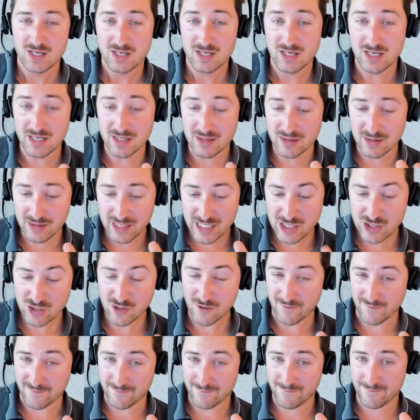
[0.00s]
And these
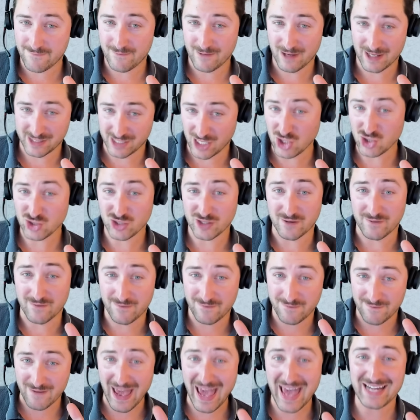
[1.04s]
are essentially
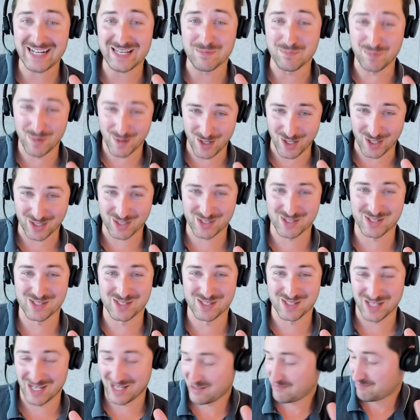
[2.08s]
fatty
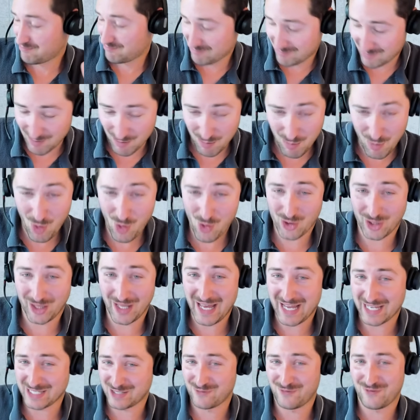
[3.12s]
books, more or
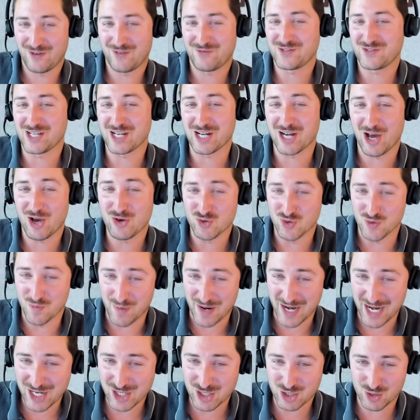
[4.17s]
less 1,500
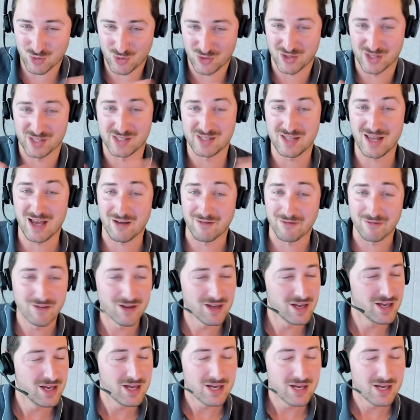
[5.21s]
pages worth of stuff.